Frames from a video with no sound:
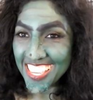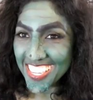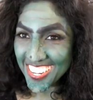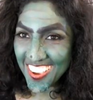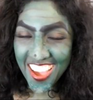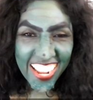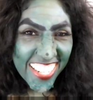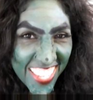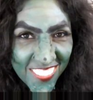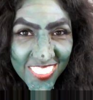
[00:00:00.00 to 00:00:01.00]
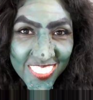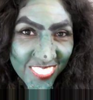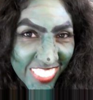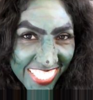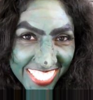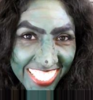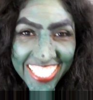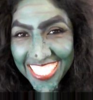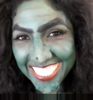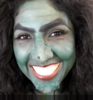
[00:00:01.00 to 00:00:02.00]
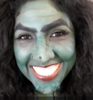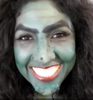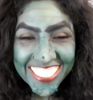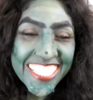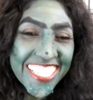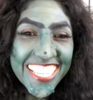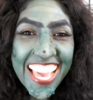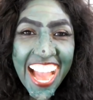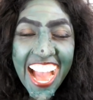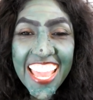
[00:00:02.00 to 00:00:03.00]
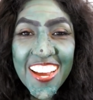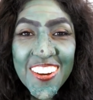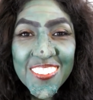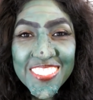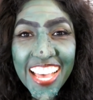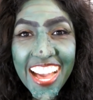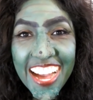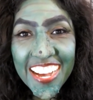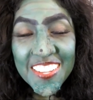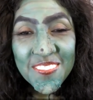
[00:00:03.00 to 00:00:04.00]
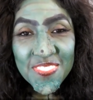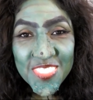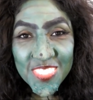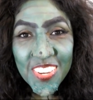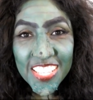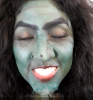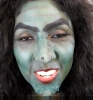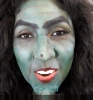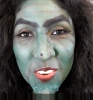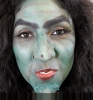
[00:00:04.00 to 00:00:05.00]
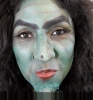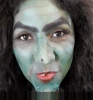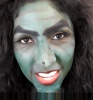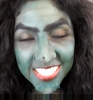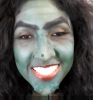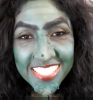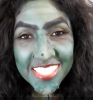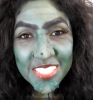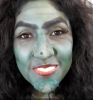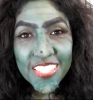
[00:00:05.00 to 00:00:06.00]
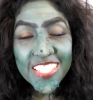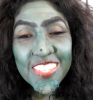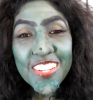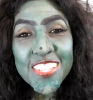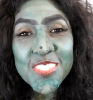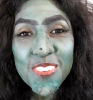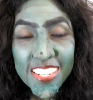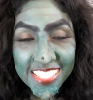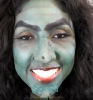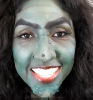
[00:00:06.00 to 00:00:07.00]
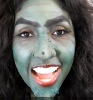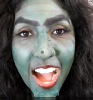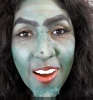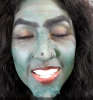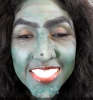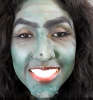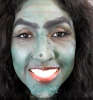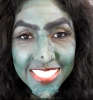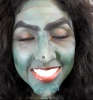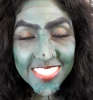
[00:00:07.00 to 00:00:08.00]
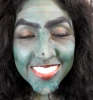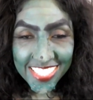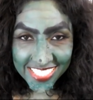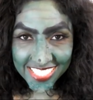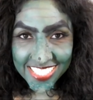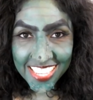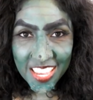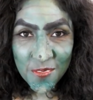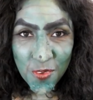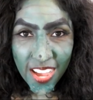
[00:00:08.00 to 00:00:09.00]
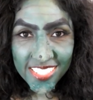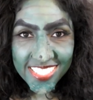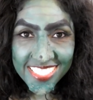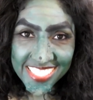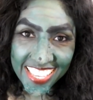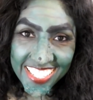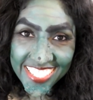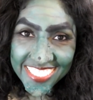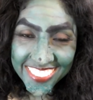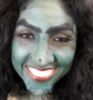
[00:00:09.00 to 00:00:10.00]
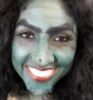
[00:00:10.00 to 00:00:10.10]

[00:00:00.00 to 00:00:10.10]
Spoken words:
an evil witch. I hope that you enjoy watching this video. If you want to see how I did this look, just stay and watch. Thank you.